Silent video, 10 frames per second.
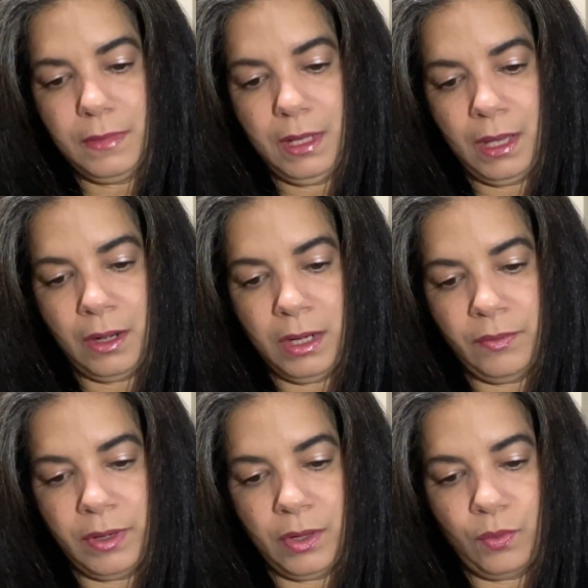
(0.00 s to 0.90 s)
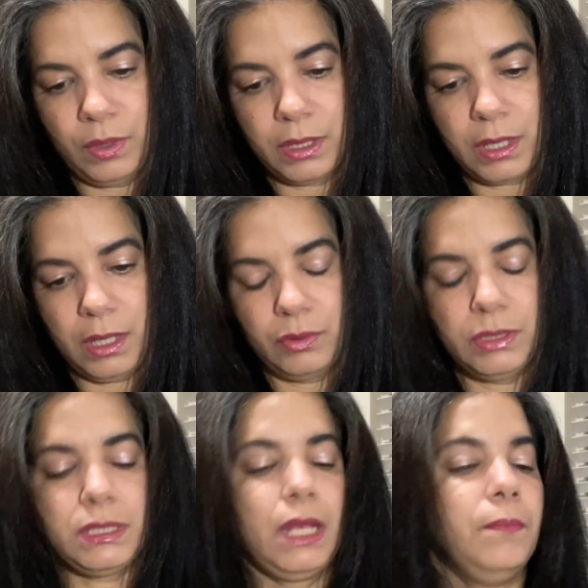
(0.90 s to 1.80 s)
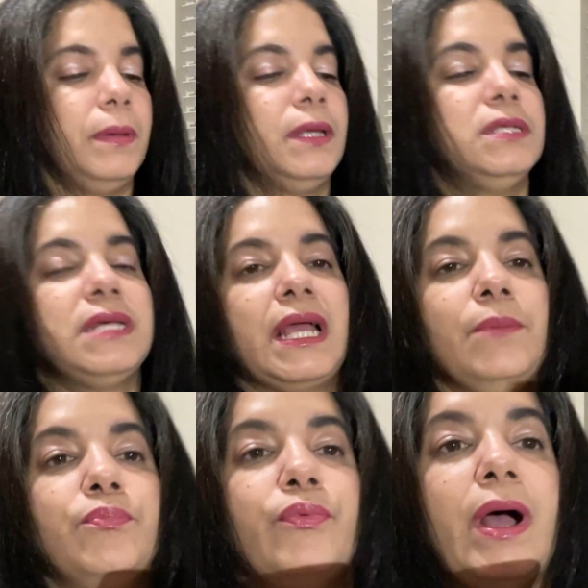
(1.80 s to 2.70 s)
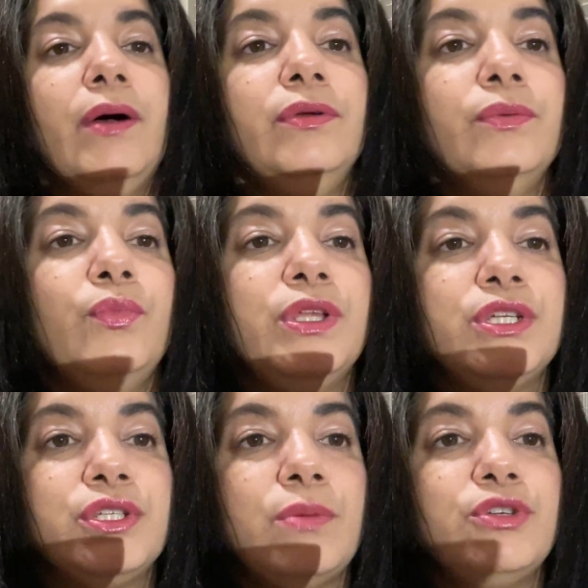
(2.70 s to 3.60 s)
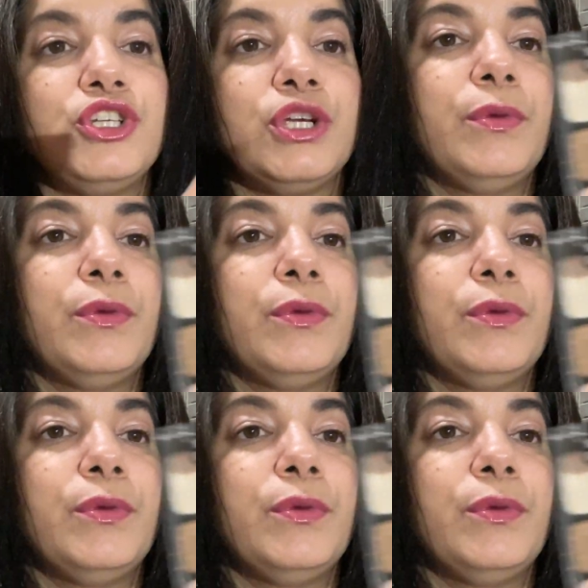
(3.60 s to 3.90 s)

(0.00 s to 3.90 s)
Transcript: I don't even know what color it's saying, but it's like a brown with some shimmer